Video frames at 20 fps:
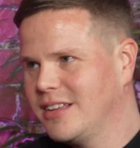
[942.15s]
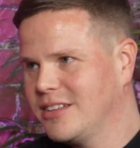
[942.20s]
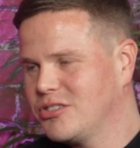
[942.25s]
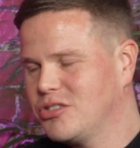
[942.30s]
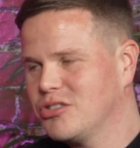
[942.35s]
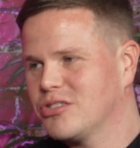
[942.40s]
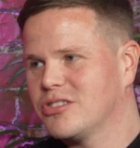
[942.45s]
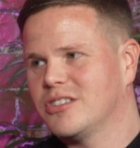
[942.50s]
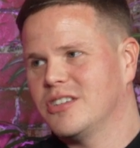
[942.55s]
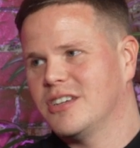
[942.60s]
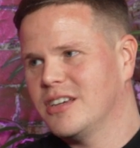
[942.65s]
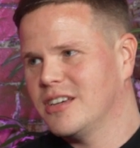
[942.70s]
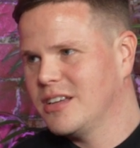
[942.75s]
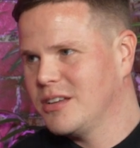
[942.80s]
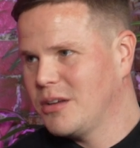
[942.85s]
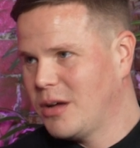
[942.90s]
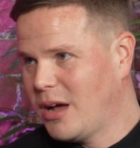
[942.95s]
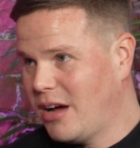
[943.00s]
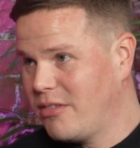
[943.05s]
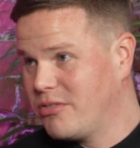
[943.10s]
just to
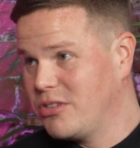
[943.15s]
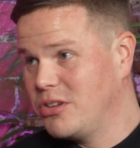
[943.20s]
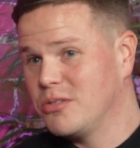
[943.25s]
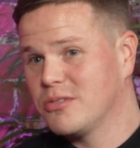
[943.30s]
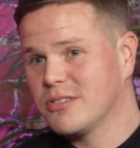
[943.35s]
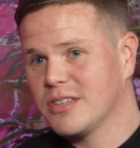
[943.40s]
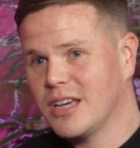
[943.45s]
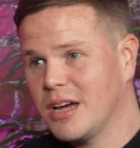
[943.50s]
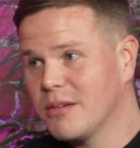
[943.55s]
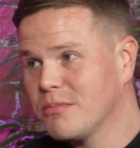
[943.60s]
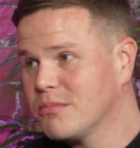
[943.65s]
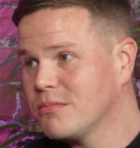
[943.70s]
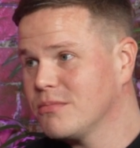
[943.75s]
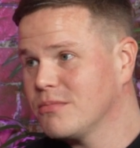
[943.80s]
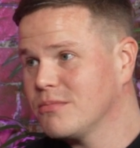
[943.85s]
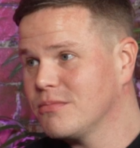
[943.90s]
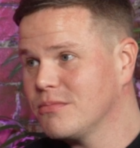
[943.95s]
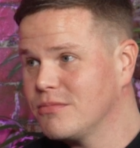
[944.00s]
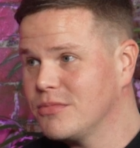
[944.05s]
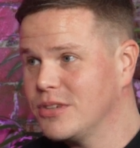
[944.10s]
have you time,
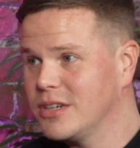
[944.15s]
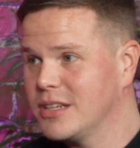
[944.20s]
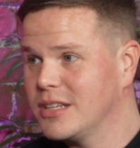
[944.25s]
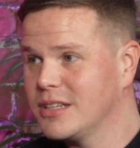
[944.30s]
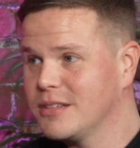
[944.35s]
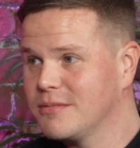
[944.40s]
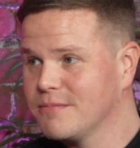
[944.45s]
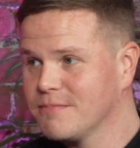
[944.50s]
really.